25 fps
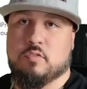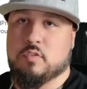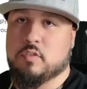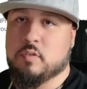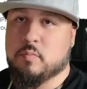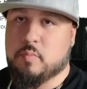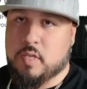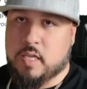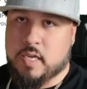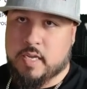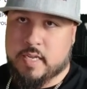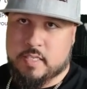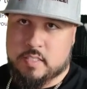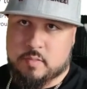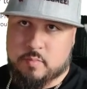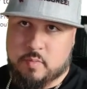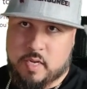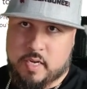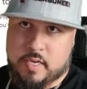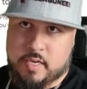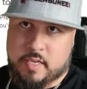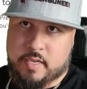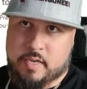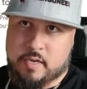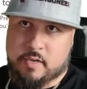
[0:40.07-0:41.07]
plugins button
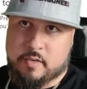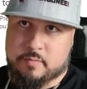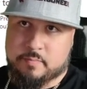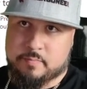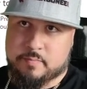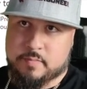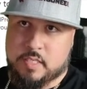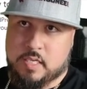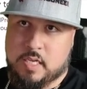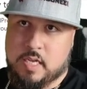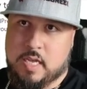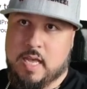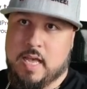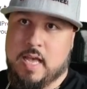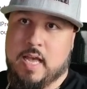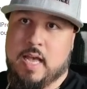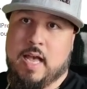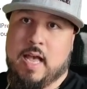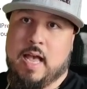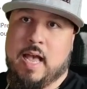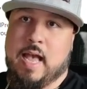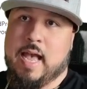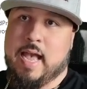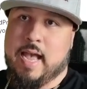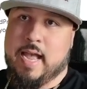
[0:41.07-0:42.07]
here,
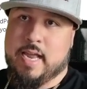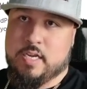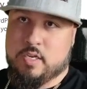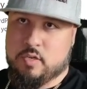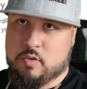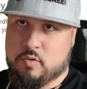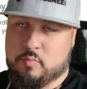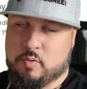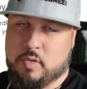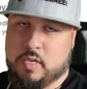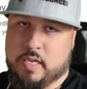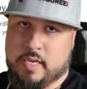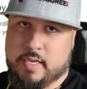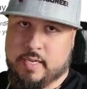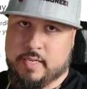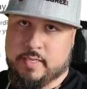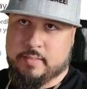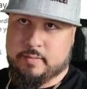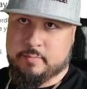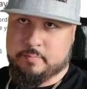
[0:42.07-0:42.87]
add new plugin,